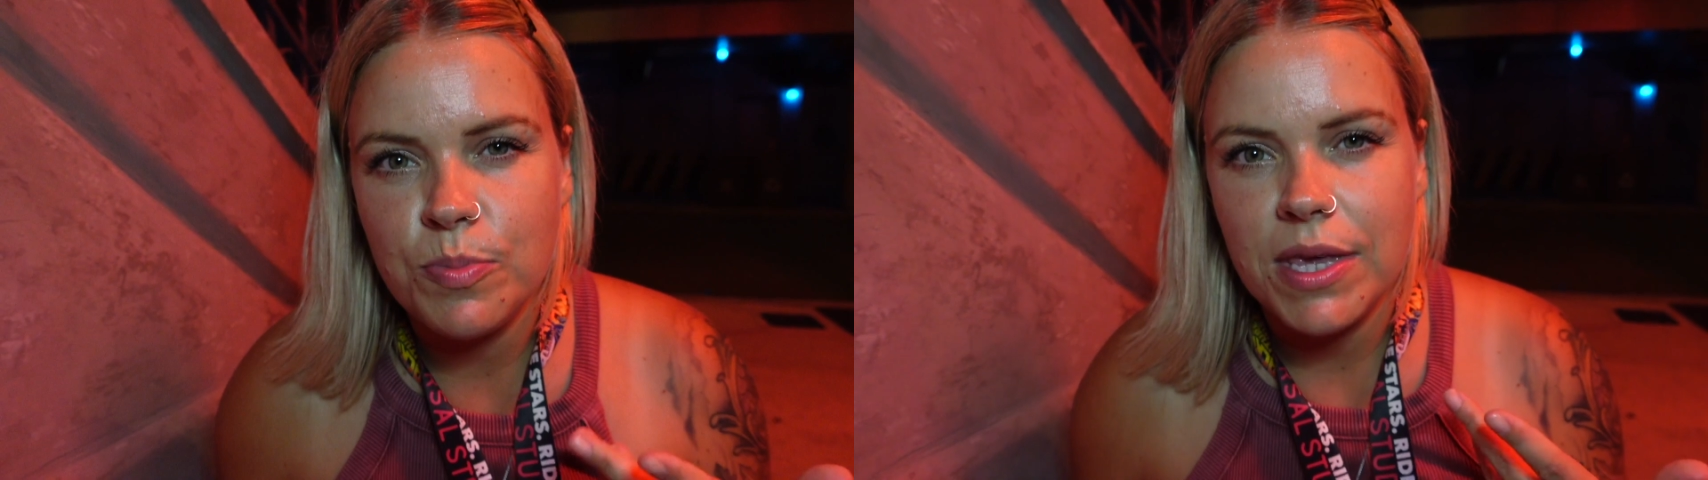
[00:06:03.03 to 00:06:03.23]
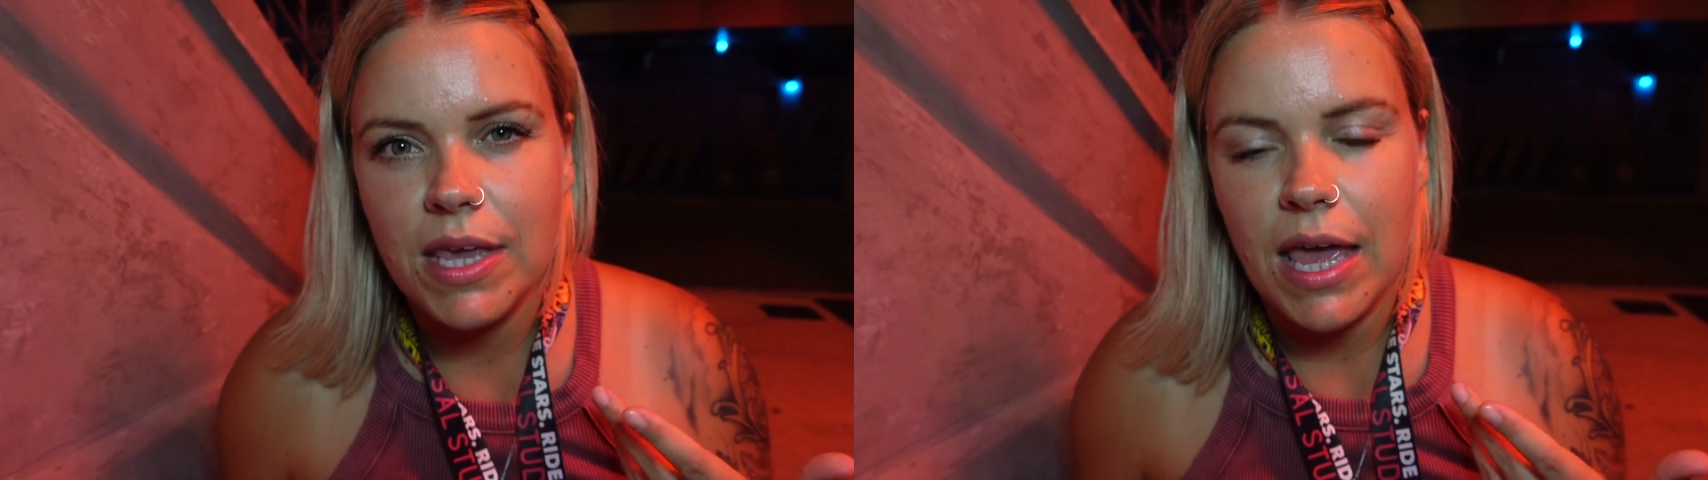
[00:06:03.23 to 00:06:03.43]

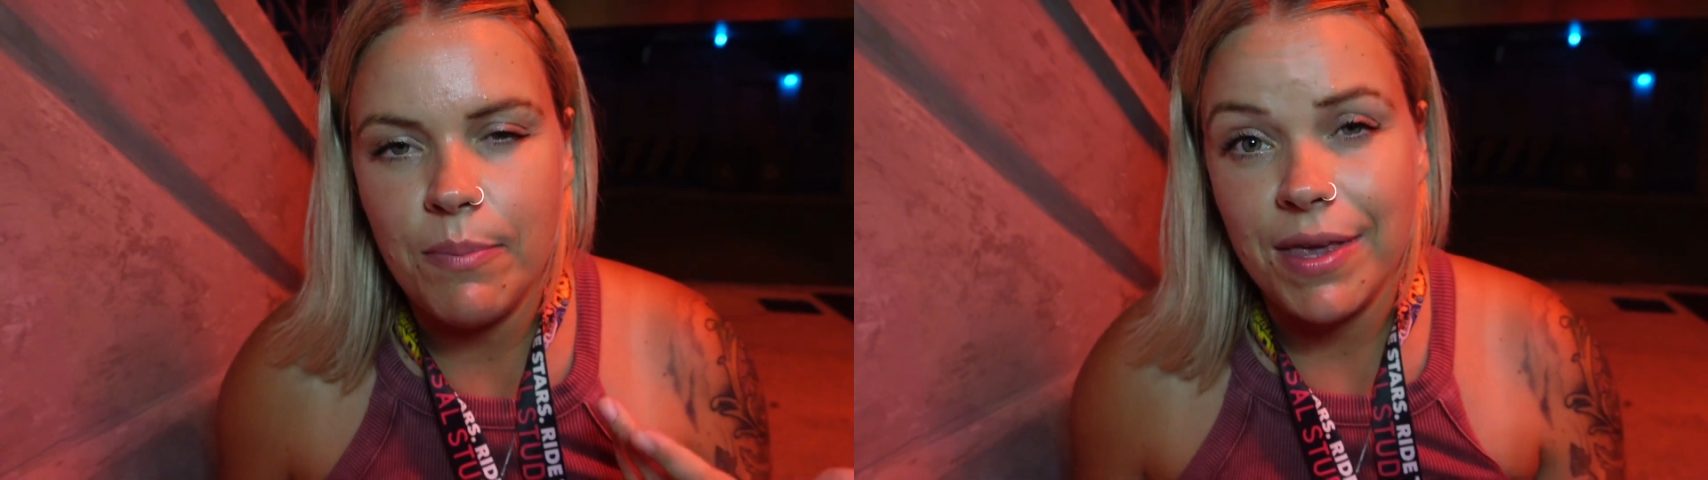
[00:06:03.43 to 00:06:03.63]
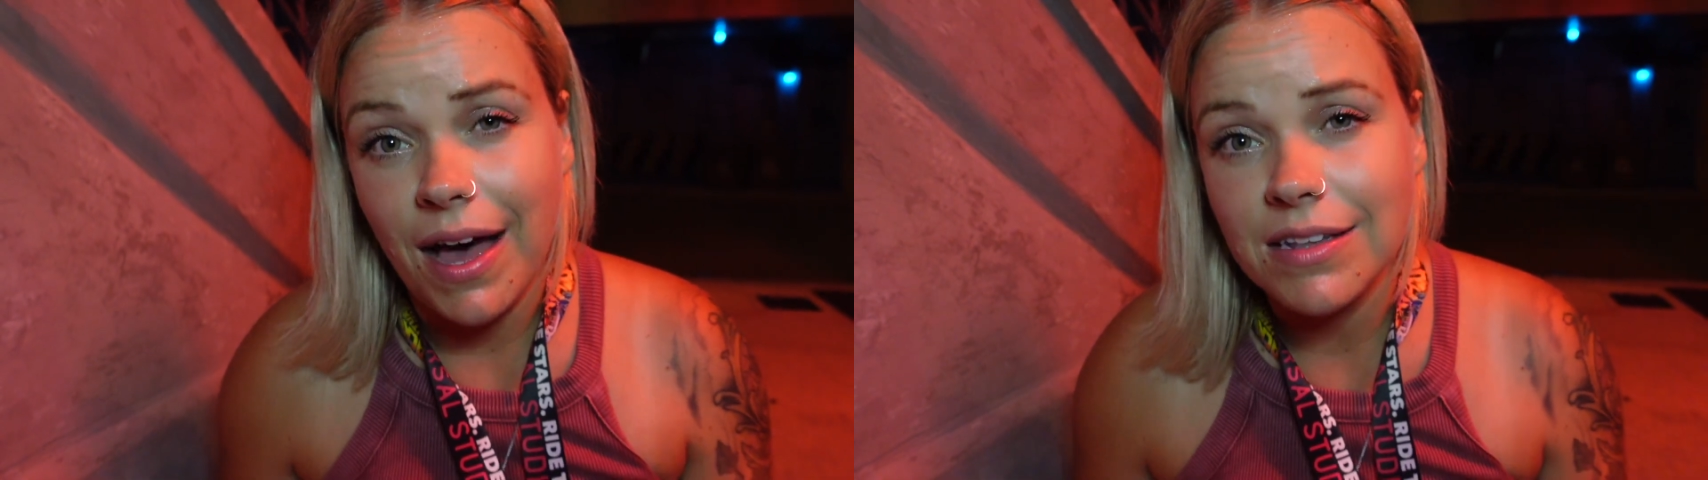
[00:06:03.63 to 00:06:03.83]
be a
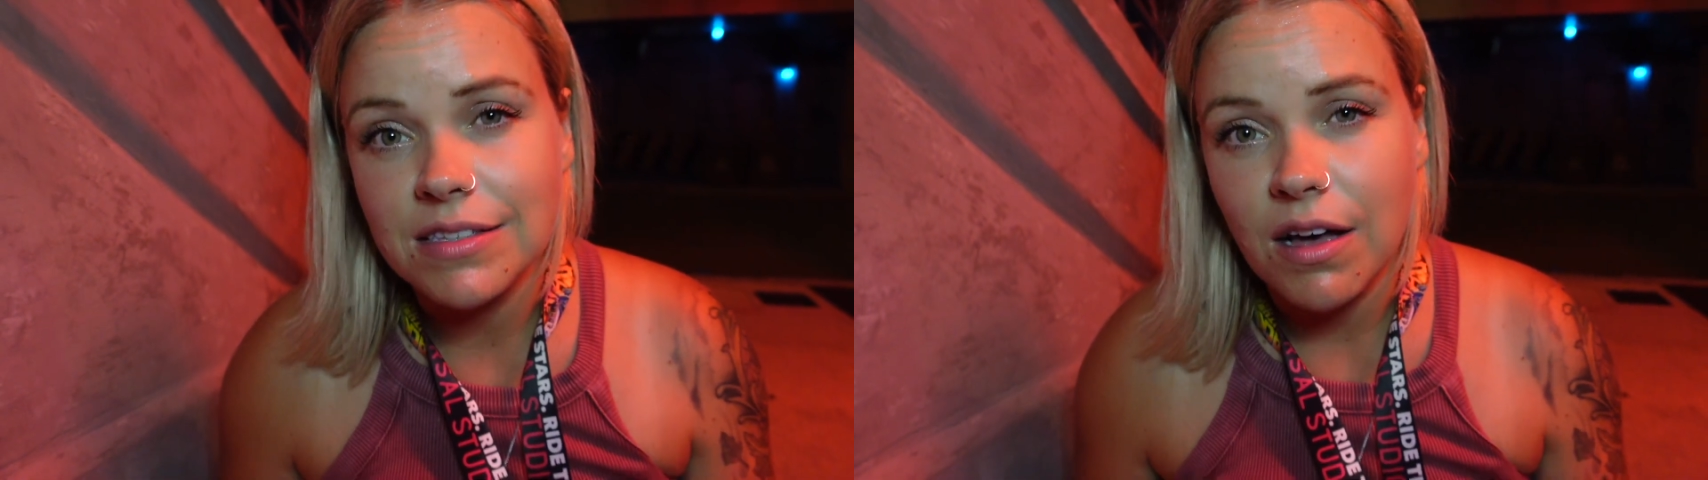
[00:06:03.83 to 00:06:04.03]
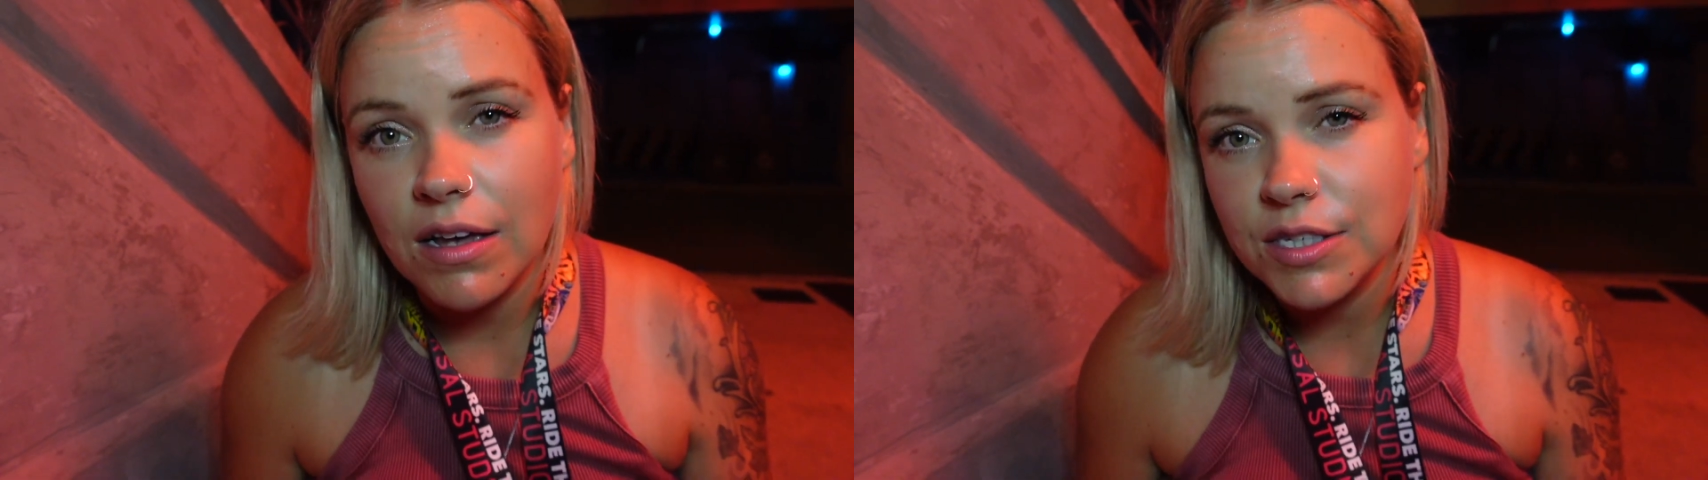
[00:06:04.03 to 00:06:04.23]
Beyond
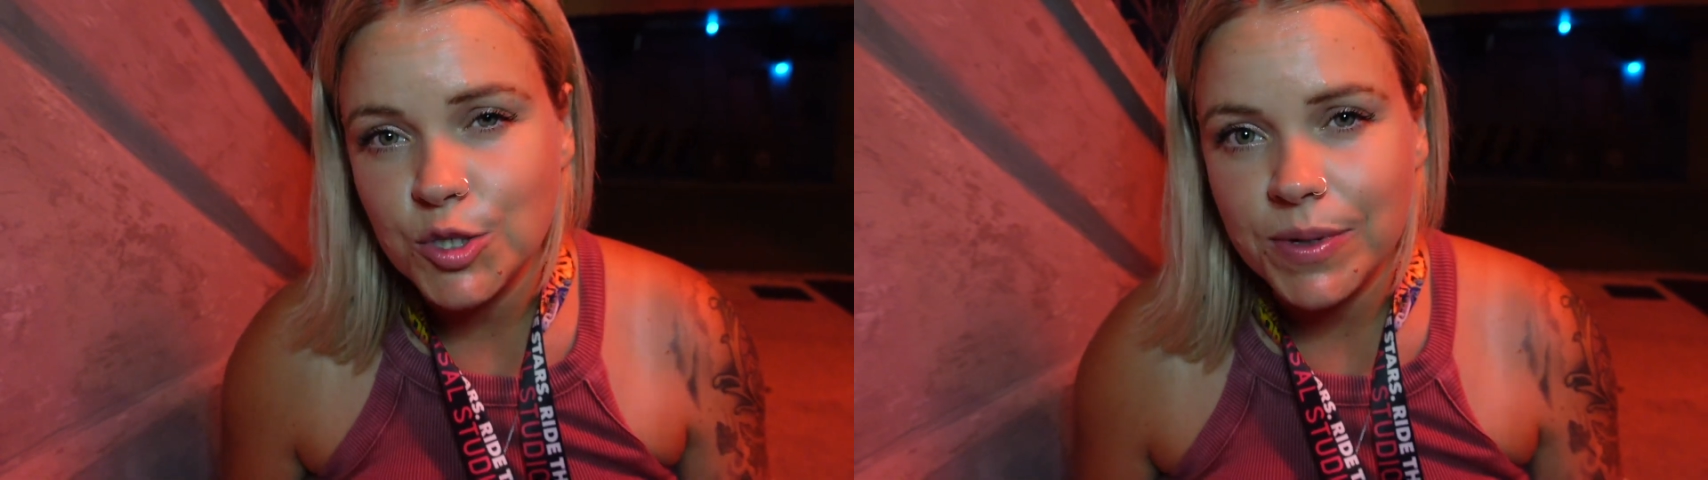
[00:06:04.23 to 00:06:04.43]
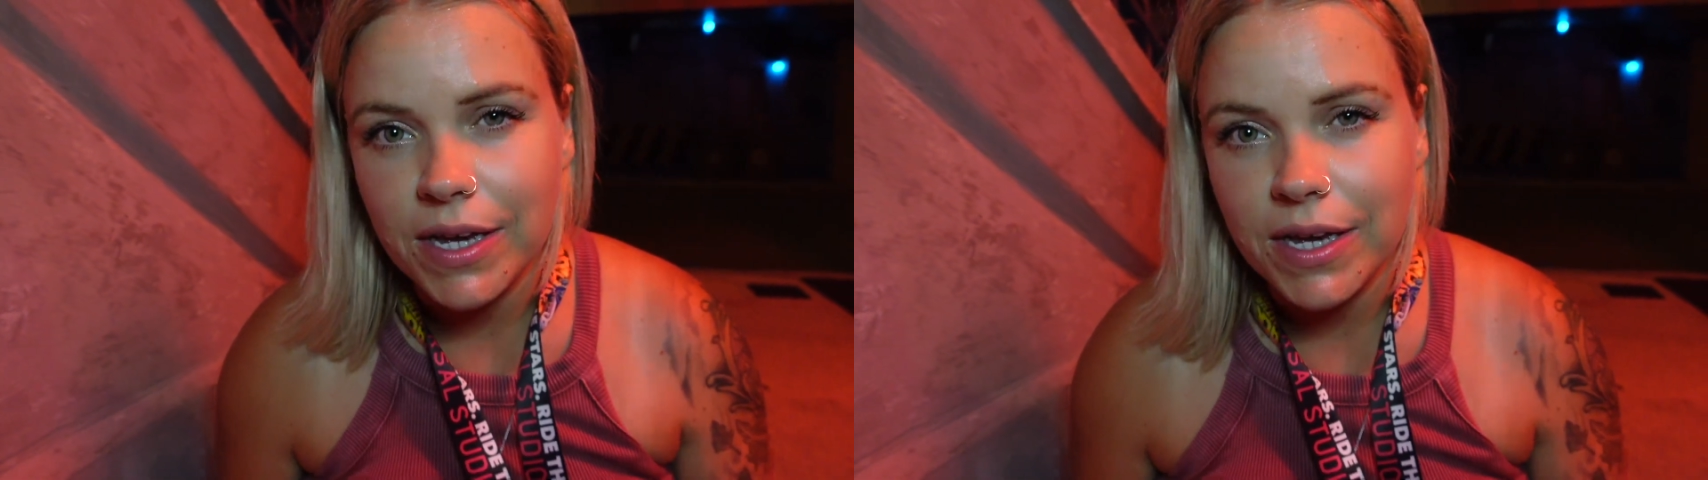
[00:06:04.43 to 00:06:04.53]
sausage